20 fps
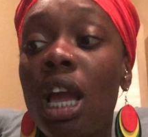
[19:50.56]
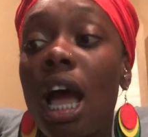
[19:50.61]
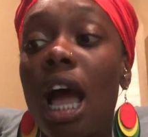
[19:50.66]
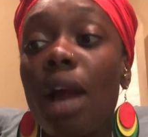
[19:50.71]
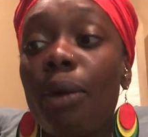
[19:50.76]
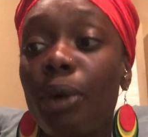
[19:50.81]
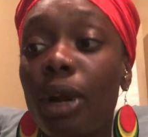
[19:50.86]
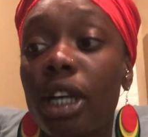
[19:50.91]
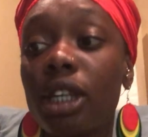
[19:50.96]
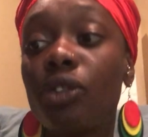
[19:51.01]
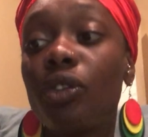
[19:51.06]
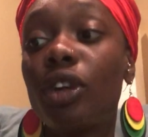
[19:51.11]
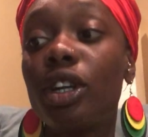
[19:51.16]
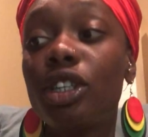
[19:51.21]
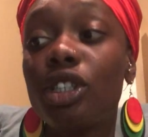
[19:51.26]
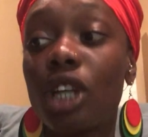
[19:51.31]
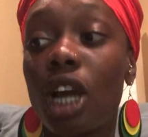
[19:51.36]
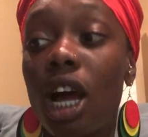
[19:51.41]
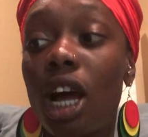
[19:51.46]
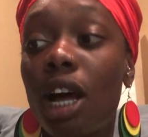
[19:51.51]
I worked for
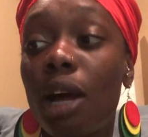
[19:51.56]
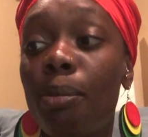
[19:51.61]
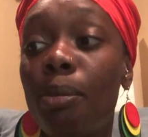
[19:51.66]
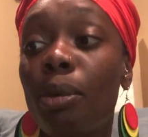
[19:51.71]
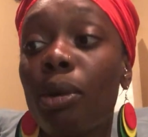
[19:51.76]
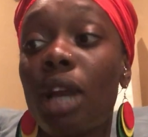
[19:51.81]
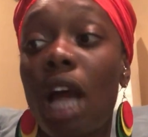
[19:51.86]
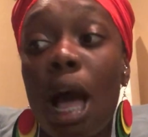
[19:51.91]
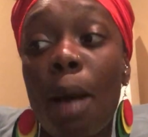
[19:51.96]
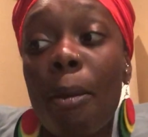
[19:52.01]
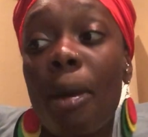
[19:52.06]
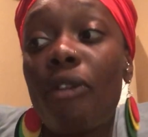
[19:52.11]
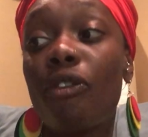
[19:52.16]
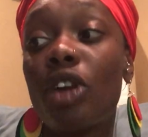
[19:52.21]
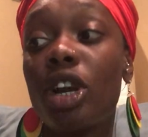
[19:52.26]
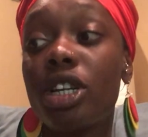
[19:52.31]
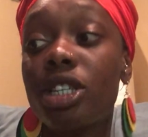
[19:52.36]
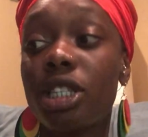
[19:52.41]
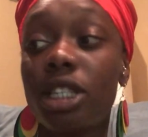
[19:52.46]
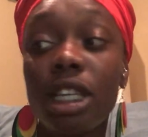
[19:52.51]
a job, got my
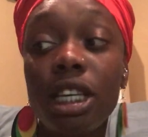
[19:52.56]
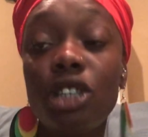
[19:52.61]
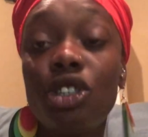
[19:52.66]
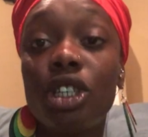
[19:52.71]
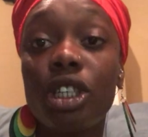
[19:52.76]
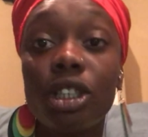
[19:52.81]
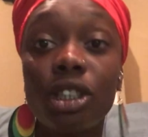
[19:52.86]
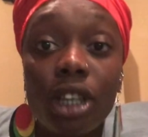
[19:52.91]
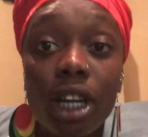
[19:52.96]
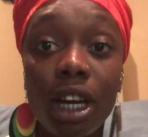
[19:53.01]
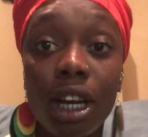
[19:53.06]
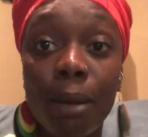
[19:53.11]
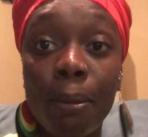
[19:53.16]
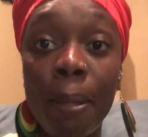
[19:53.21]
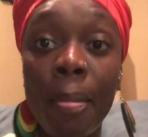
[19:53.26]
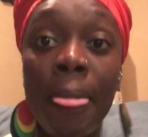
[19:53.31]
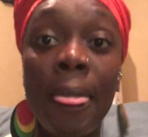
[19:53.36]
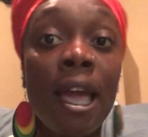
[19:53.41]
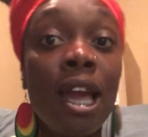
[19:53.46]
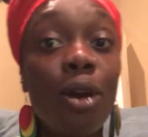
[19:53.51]
first teaching
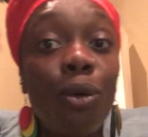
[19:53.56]
job,